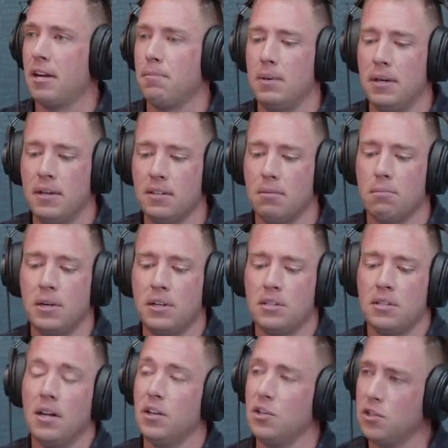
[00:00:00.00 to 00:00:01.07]
because it brings a
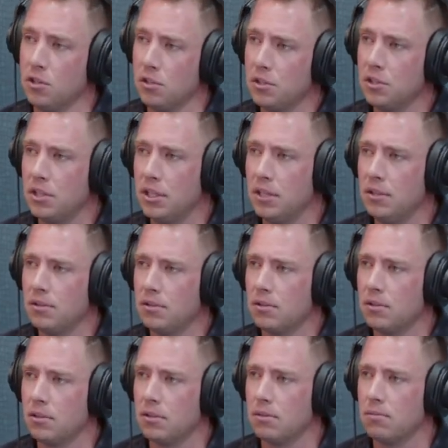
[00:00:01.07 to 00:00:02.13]
lot of certainty
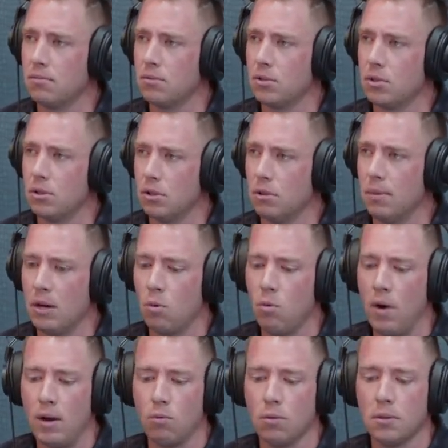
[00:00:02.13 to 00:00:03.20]
to the big
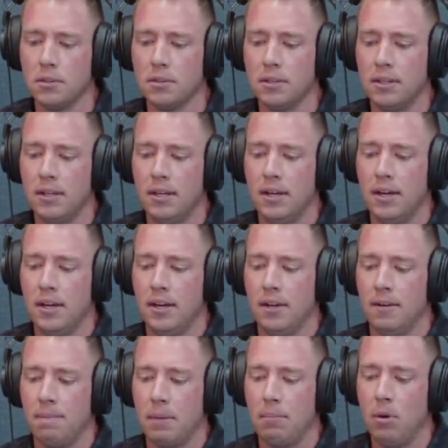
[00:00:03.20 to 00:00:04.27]
wide world.
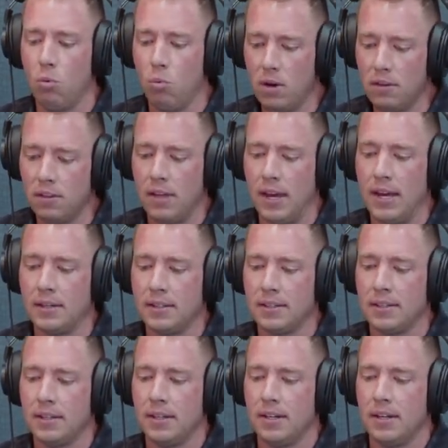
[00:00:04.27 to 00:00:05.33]
But with that,
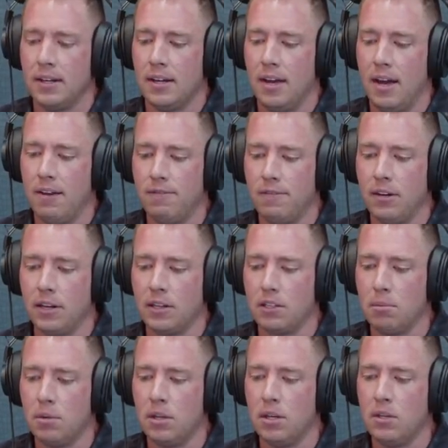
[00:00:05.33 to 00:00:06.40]
I feel like
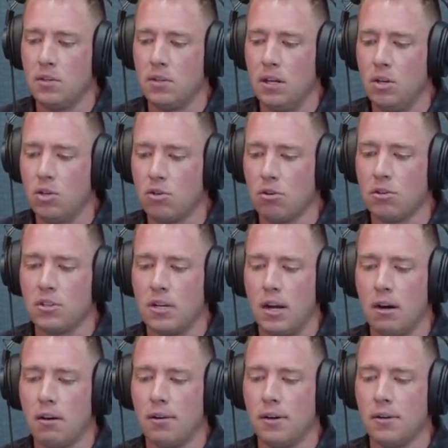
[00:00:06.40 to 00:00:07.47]
some of these insurance
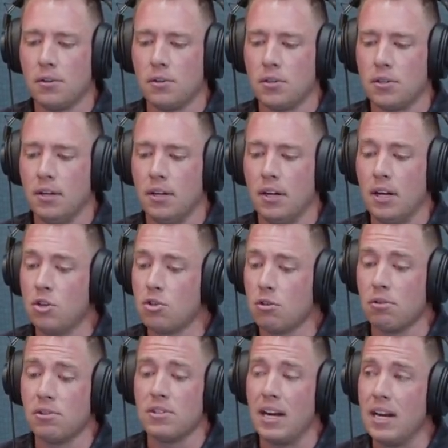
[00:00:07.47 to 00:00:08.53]
carriers,
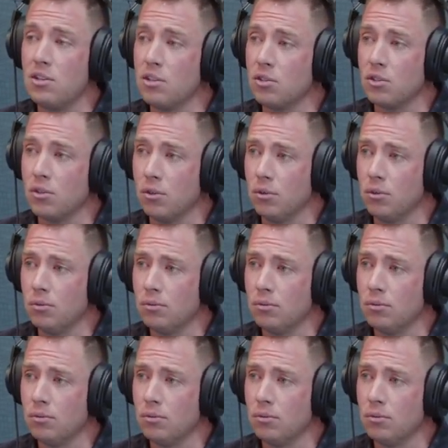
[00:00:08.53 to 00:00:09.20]
insurance agents too,